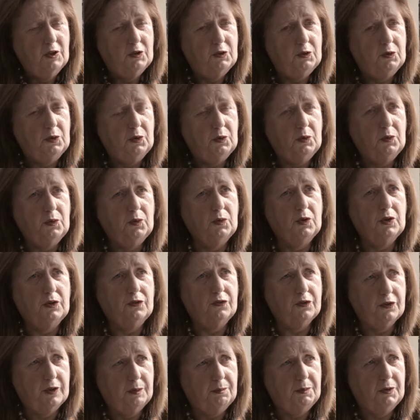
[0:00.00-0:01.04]
to
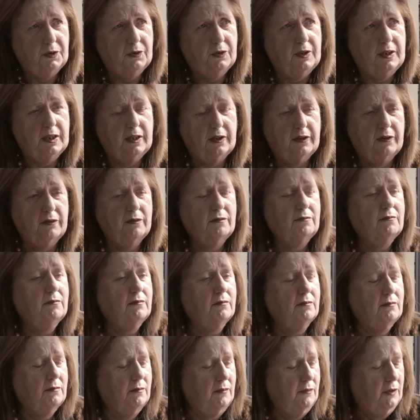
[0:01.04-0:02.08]
contribute their
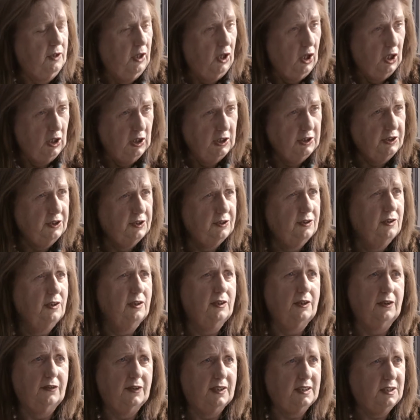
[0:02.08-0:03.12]
knowledge,
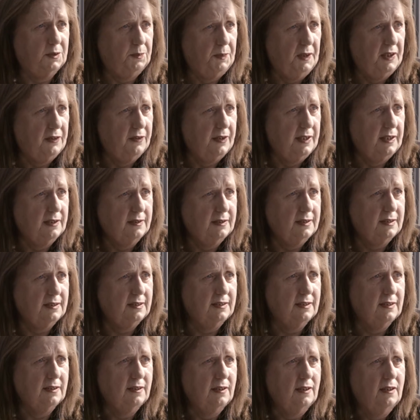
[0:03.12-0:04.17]
their
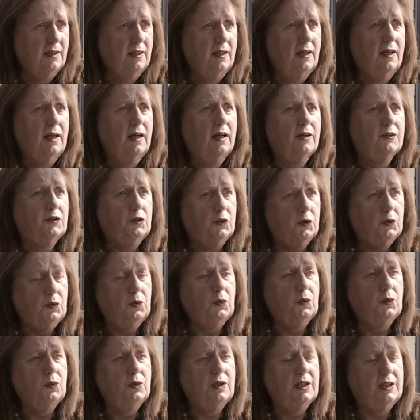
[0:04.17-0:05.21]
experience
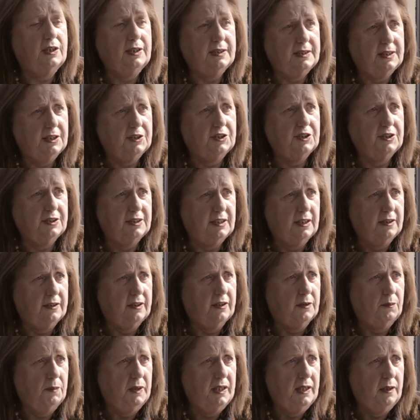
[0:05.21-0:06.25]
to the decisions that
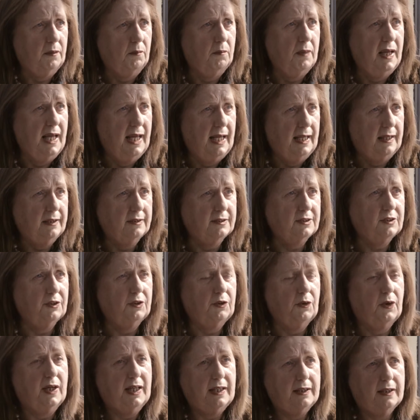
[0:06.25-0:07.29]
are being made. So
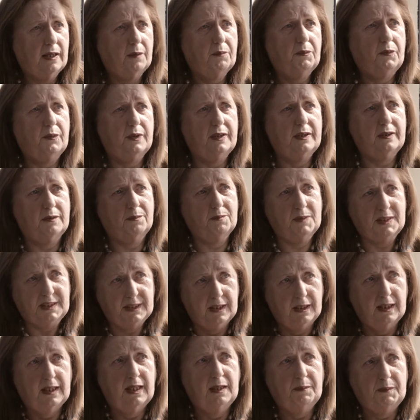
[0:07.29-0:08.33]
you end up with
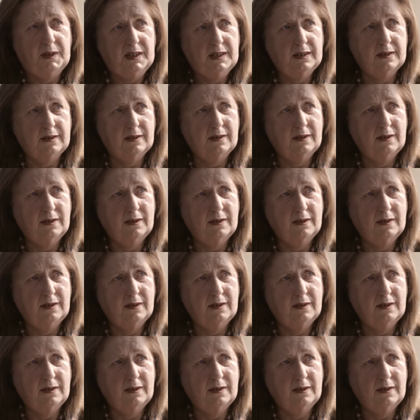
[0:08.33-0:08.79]
misalignment